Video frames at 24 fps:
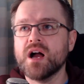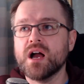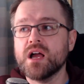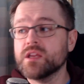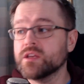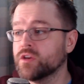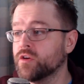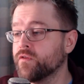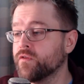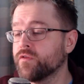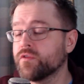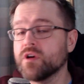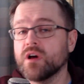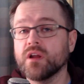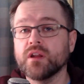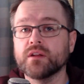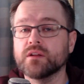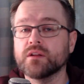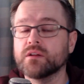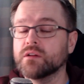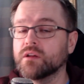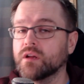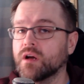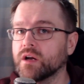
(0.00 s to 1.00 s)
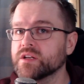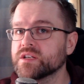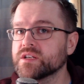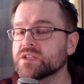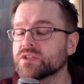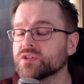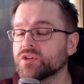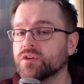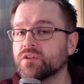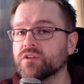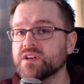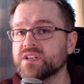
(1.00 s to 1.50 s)
you've got a lot of
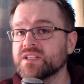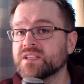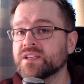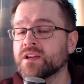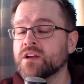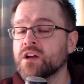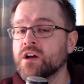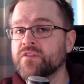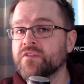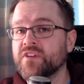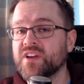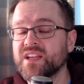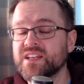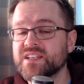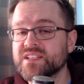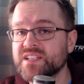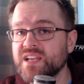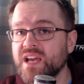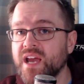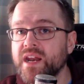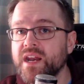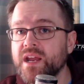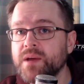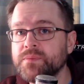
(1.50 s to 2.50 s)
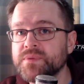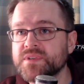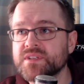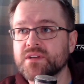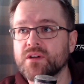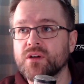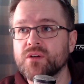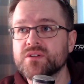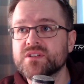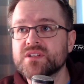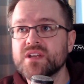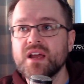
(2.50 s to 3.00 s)
story to cover in 10
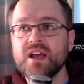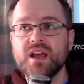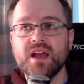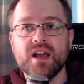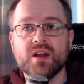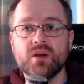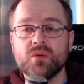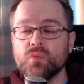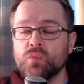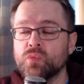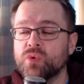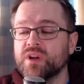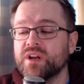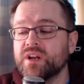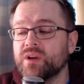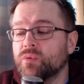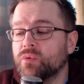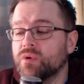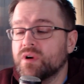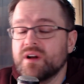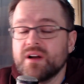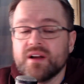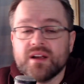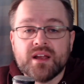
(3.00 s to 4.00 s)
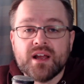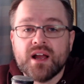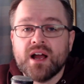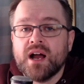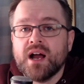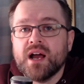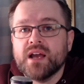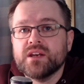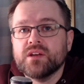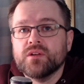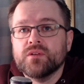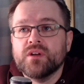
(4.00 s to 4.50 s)
episodes. Would it work?
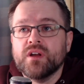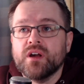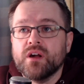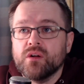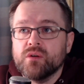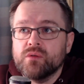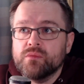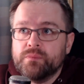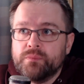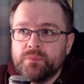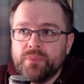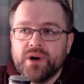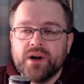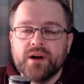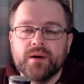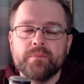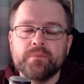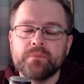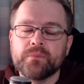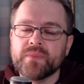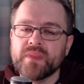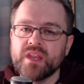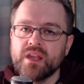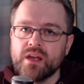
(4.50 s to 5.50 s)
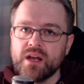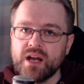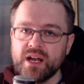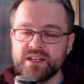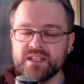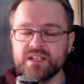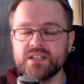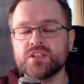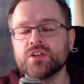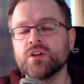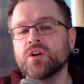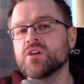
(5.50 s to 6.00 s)
I don't know. But I
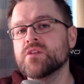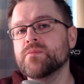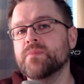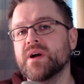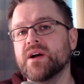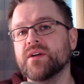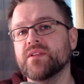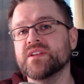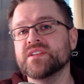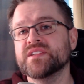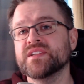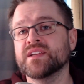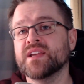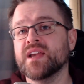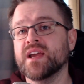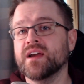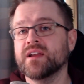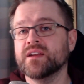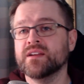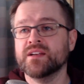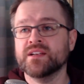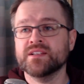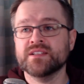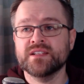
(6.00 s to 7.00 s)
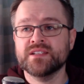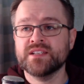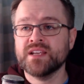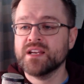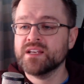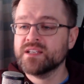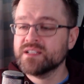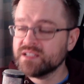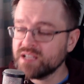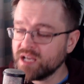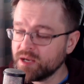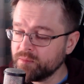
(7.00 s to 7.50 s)
did talk about this again, as I said,
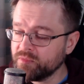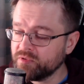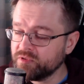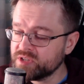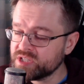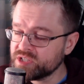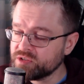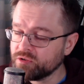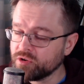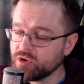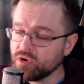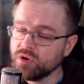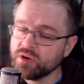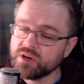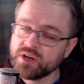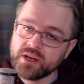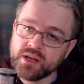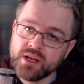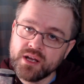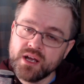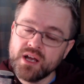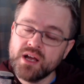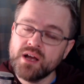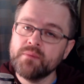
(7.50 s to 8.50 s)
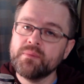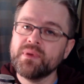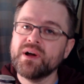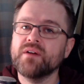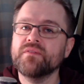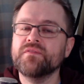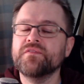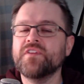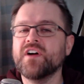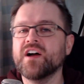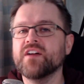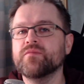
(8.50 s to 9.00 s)
time of this recording,
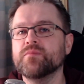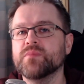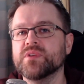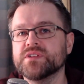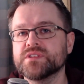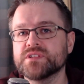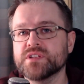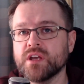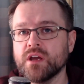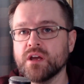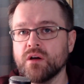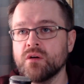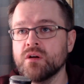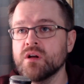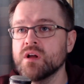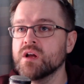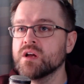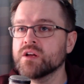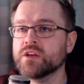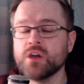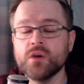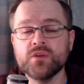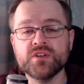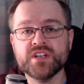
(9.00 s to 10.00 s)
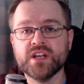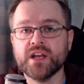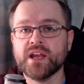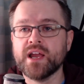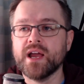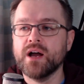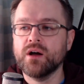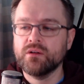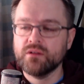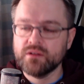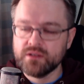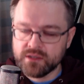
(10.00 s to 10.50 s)
about 5 months ago. Go check it
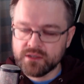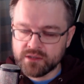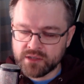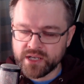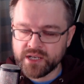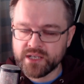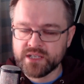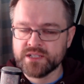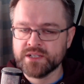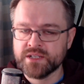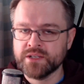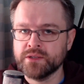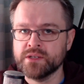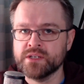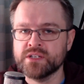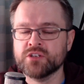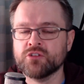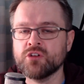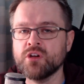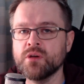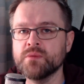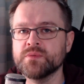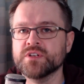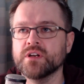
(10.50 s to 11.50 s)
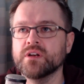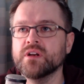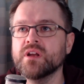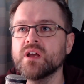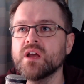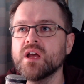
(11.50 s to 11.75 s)
out. Link is in the description.